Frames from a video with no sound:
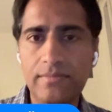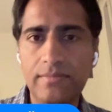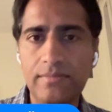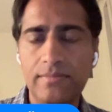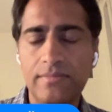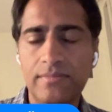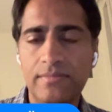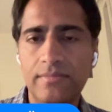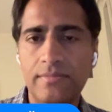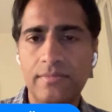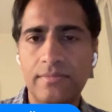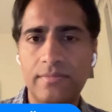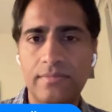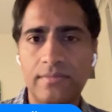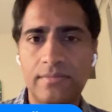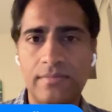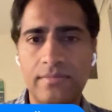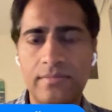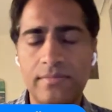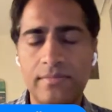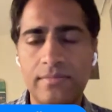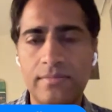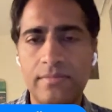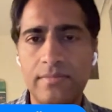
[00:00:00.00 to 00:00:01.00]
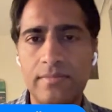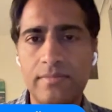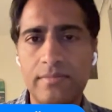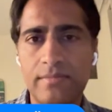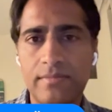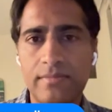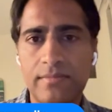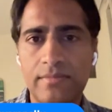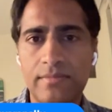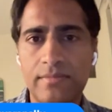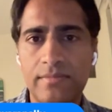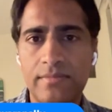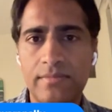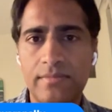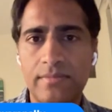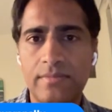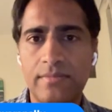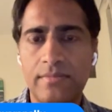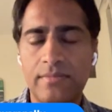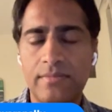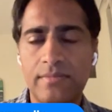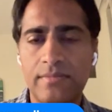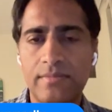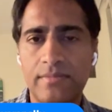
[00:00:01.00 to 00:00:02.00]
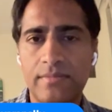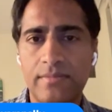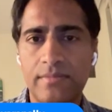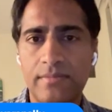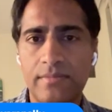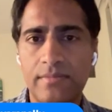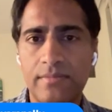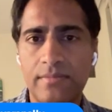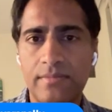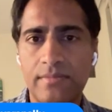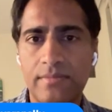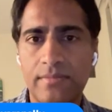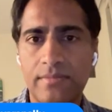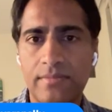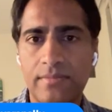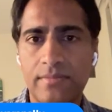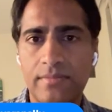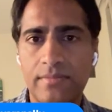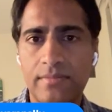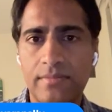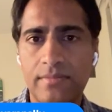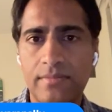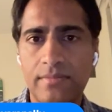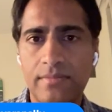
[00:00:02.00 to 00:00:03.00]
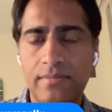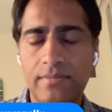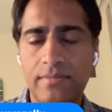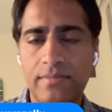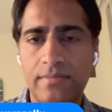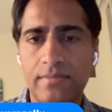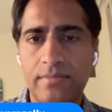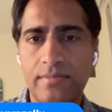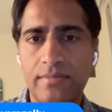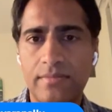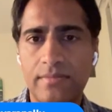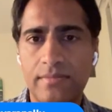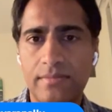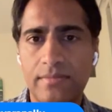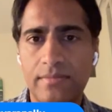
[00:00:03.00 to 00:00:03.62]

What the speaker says: This person isn't speaking.